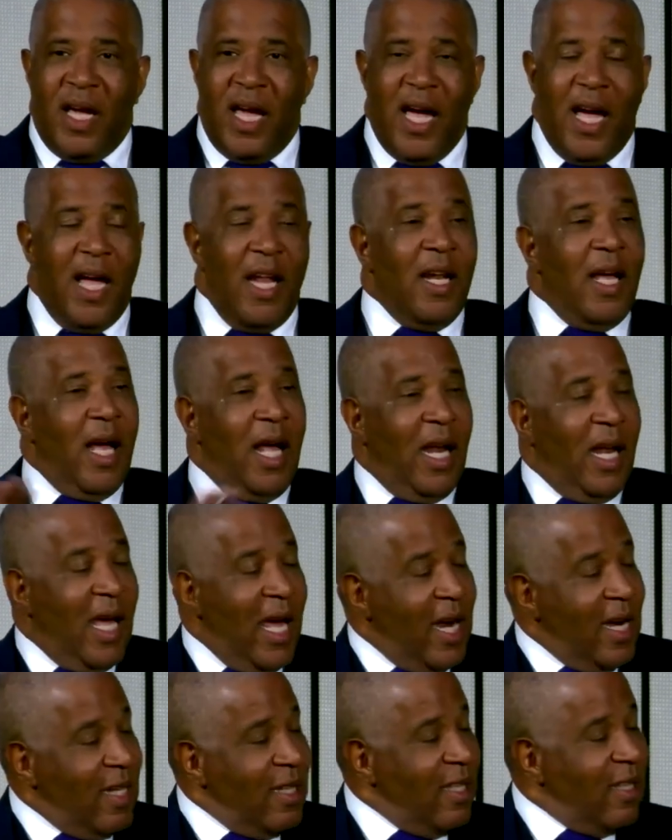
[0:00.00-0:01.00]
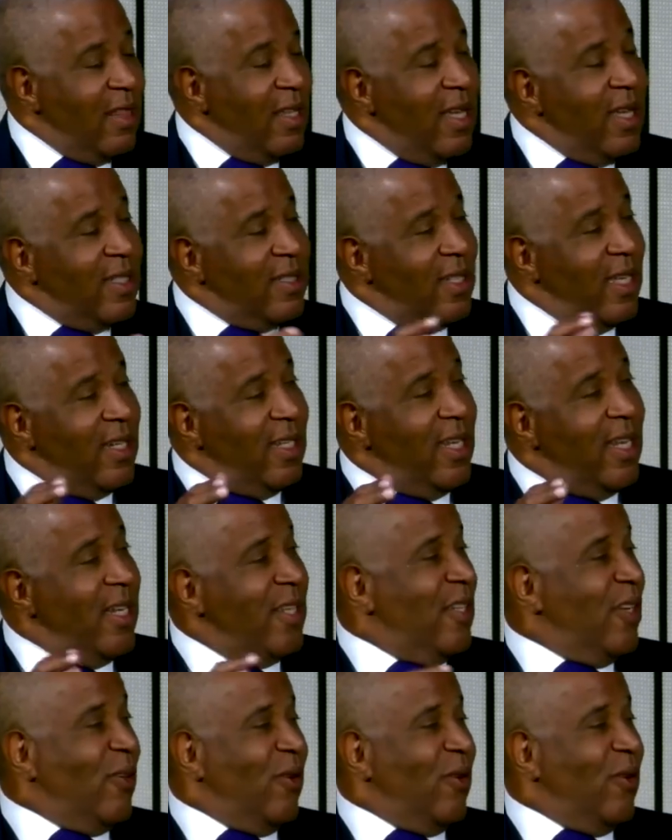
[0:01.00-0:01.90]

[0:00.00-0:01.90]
And a lot of the things they did